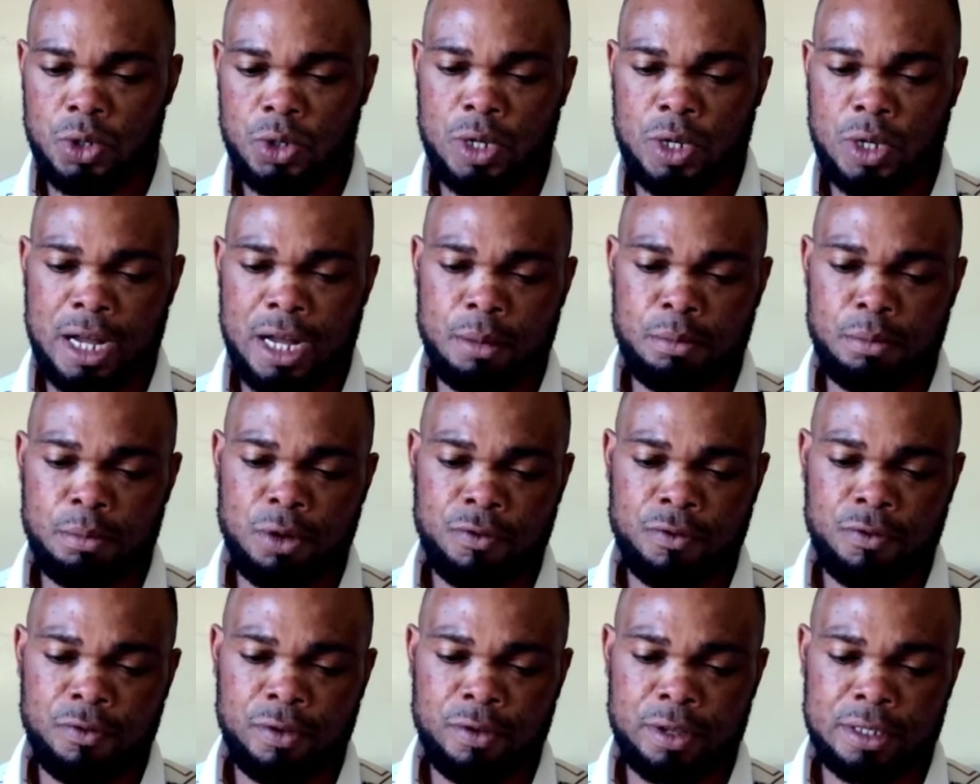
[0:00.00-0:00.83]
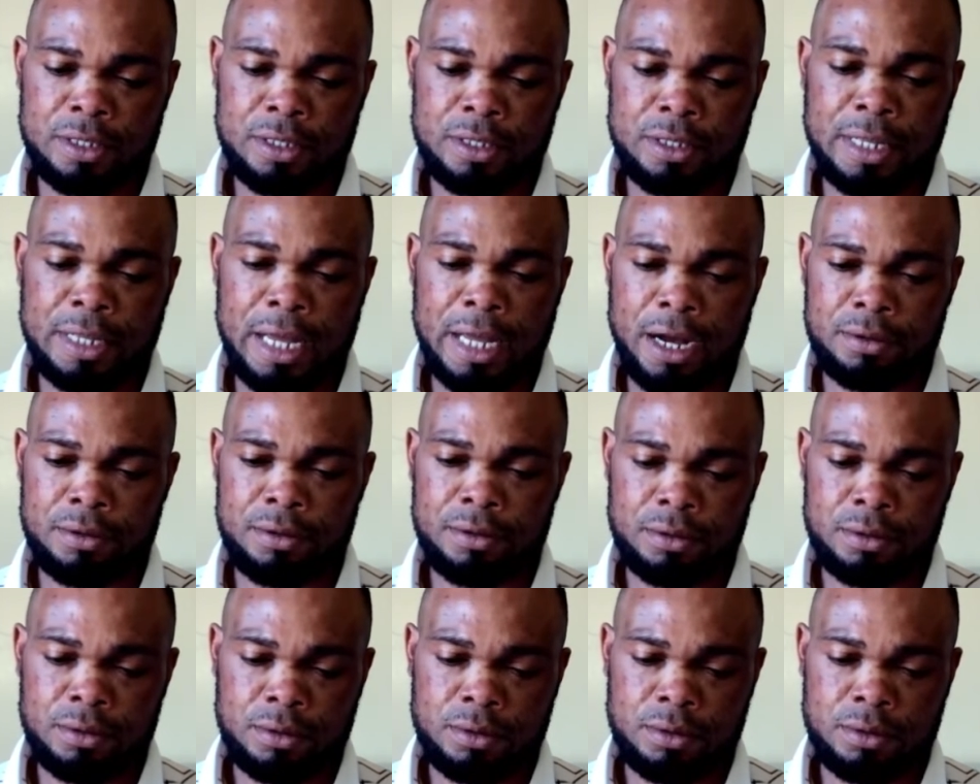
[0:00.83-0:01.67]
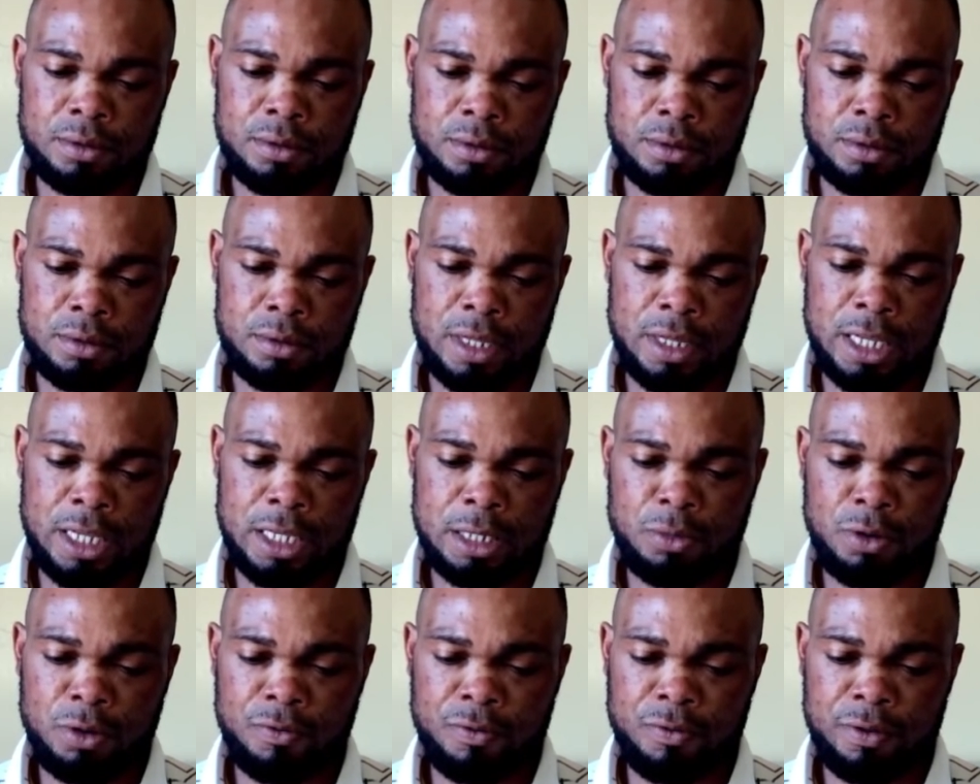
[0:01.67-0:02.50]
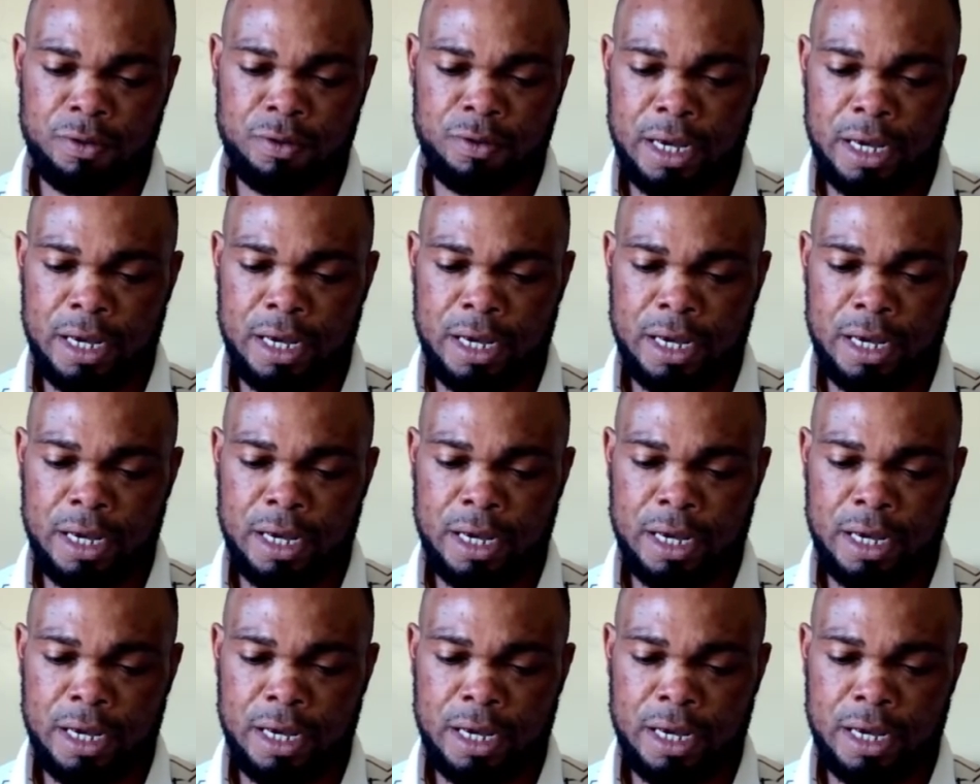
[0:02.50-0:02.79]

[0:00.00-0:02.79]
Now let's add a chroma key,